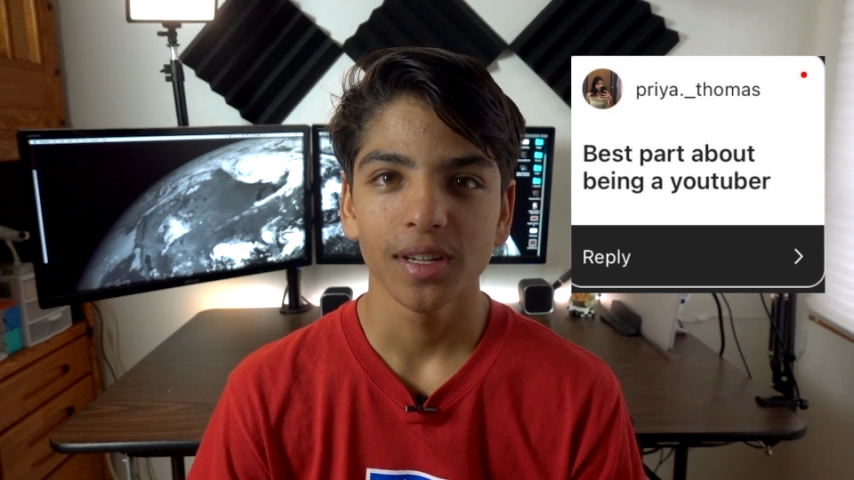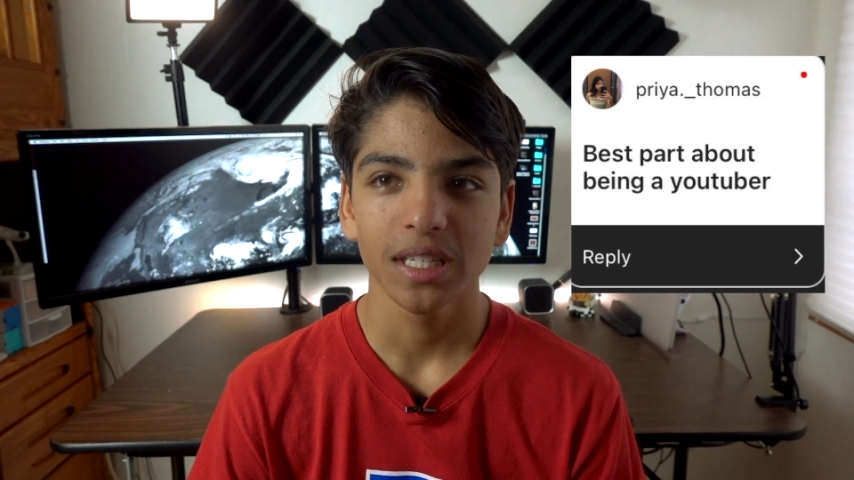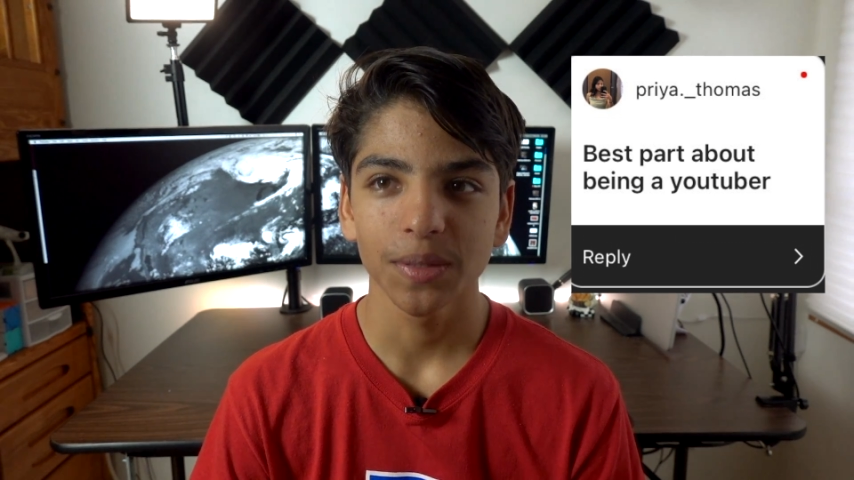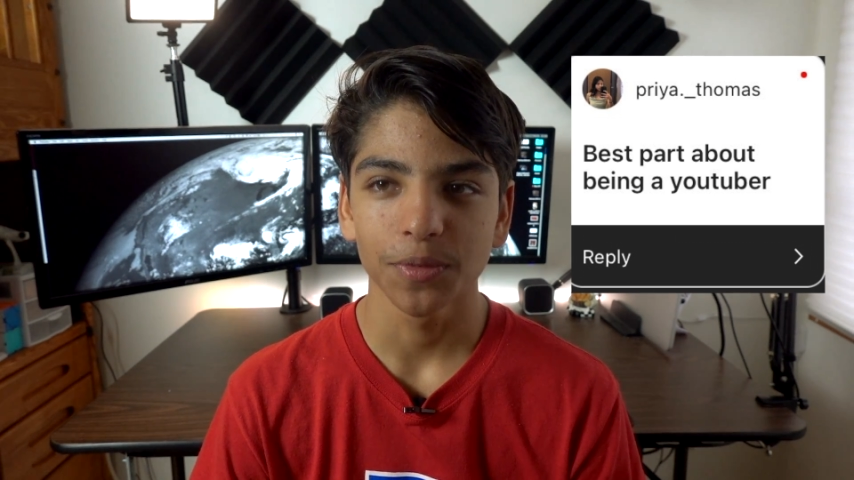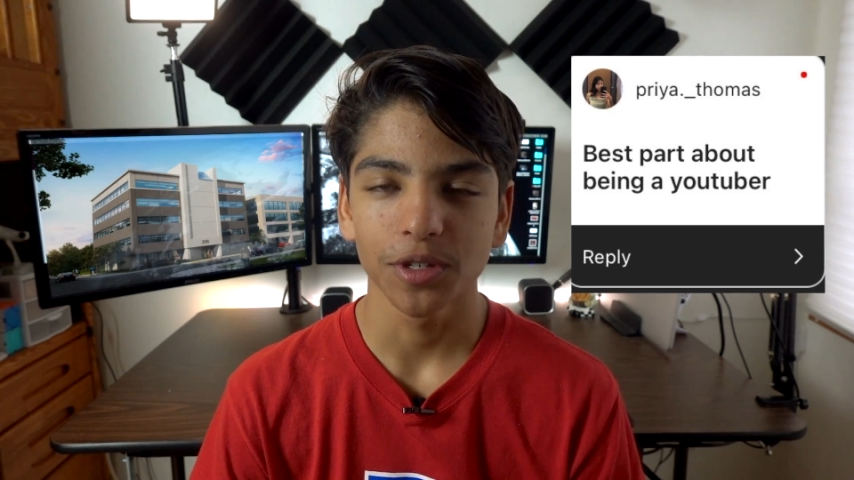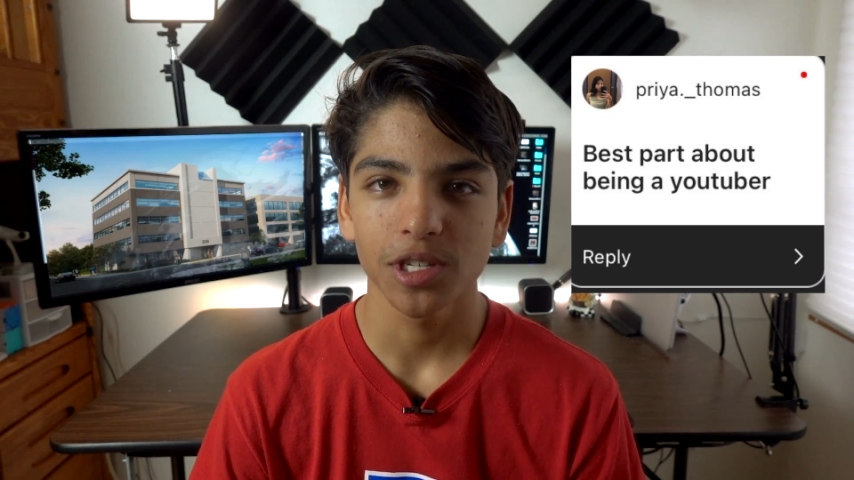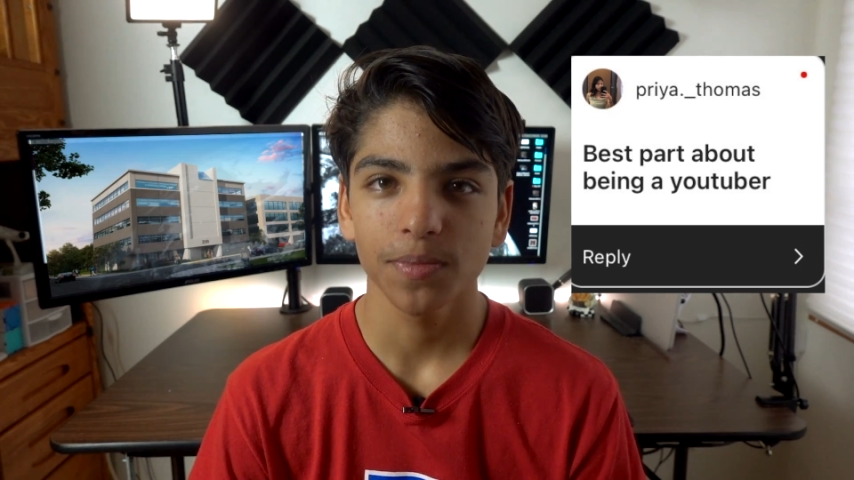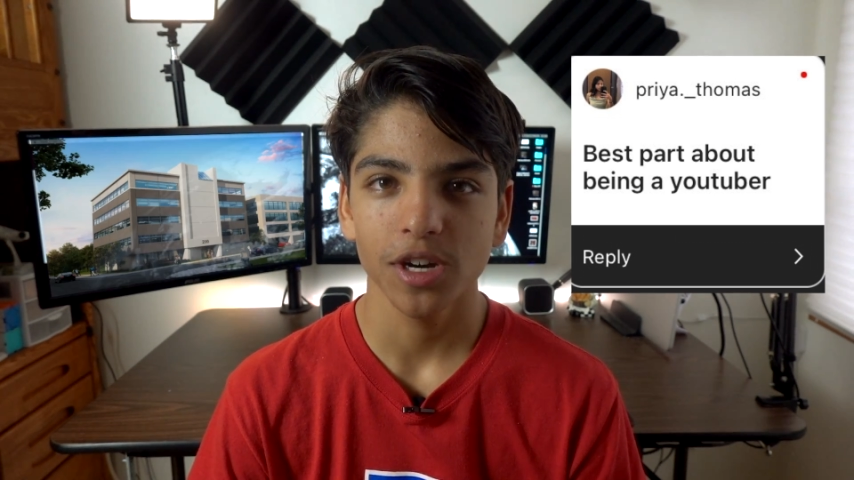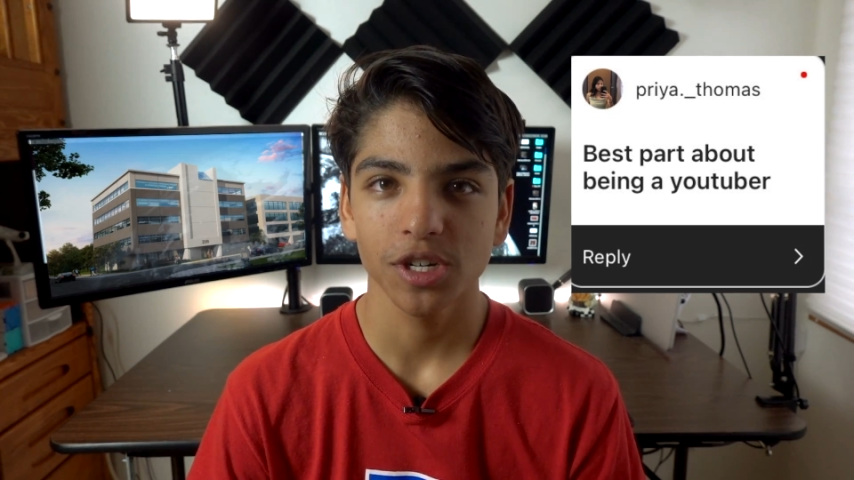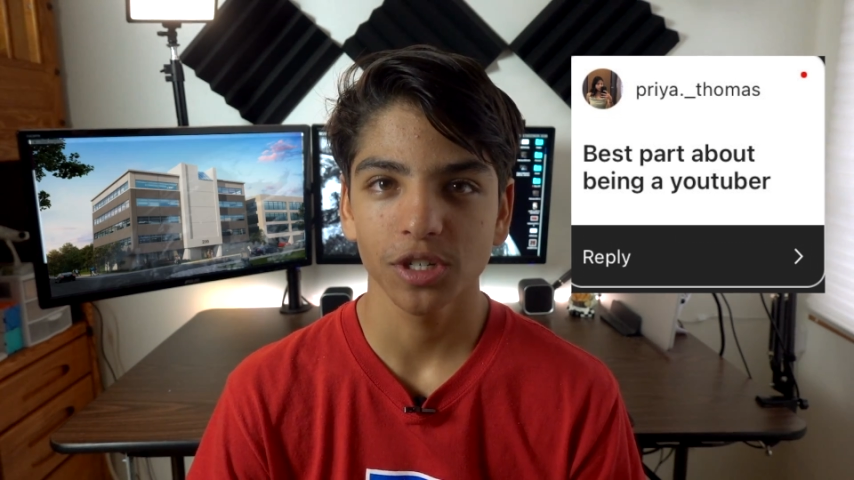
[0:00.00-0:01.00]
somewhere
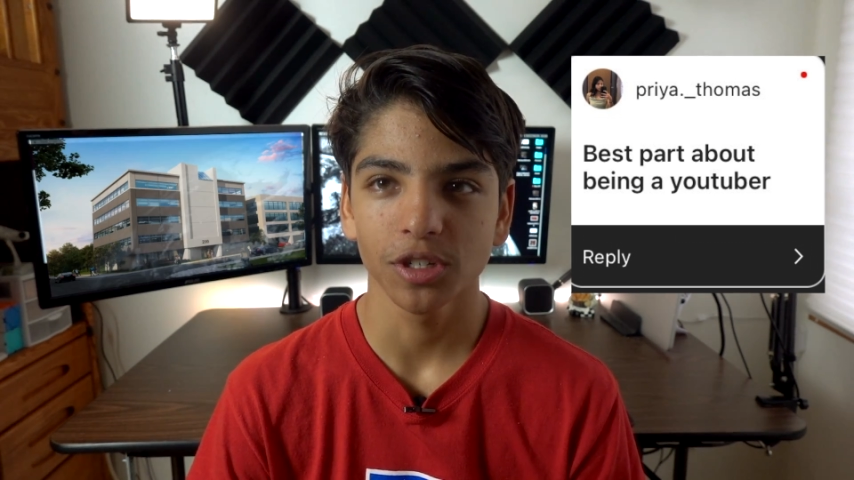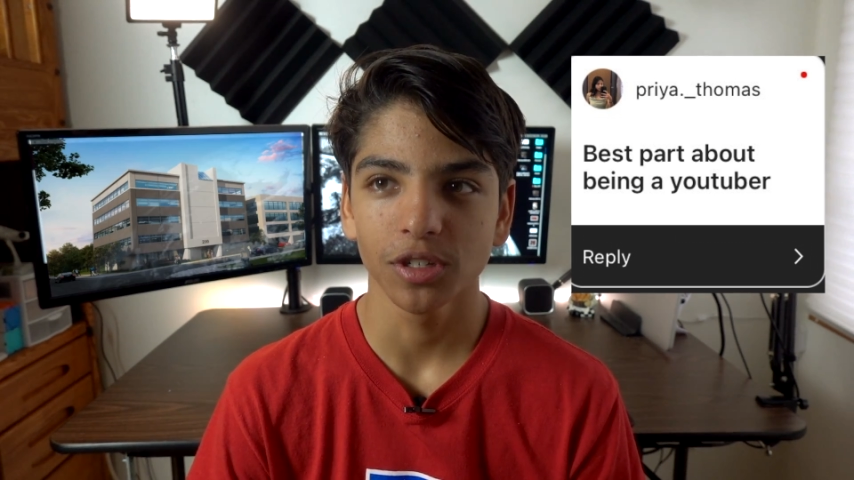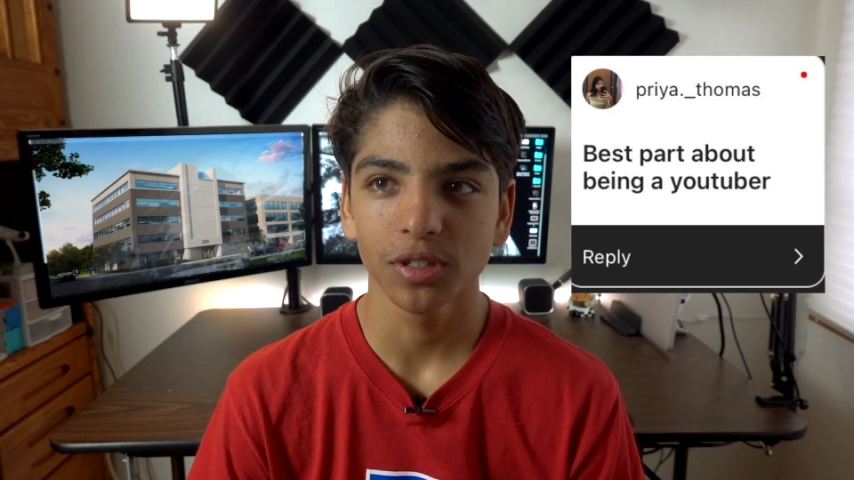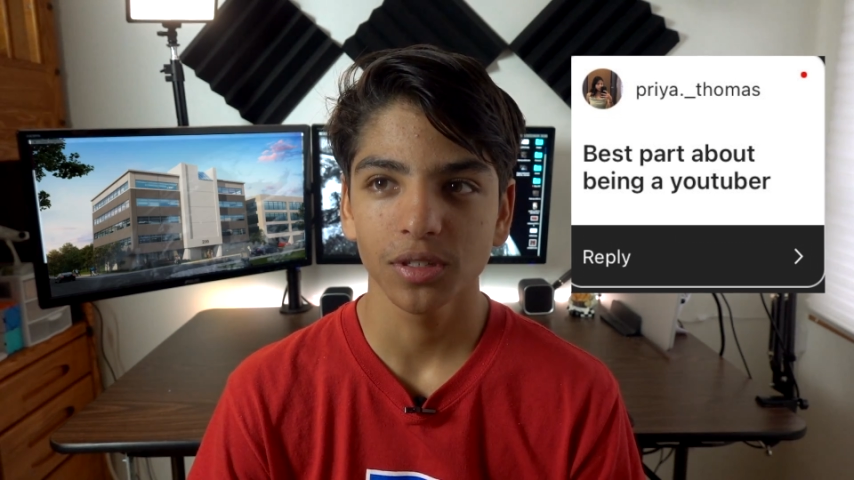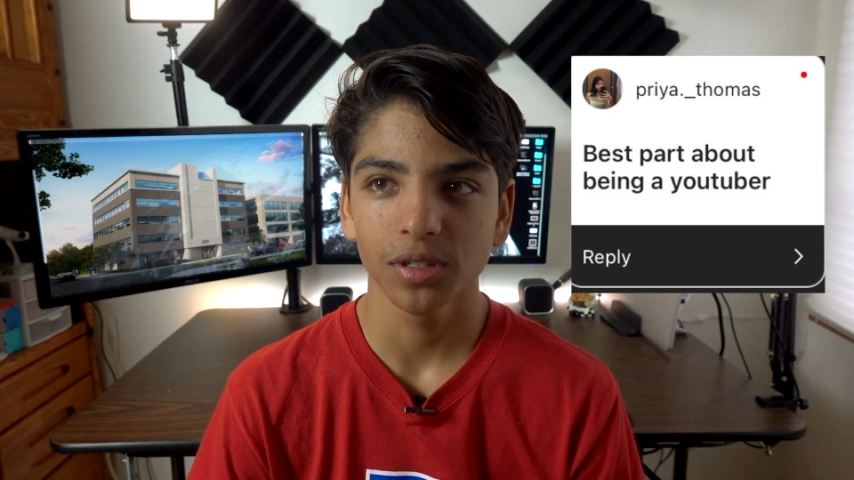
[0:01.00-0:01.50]
special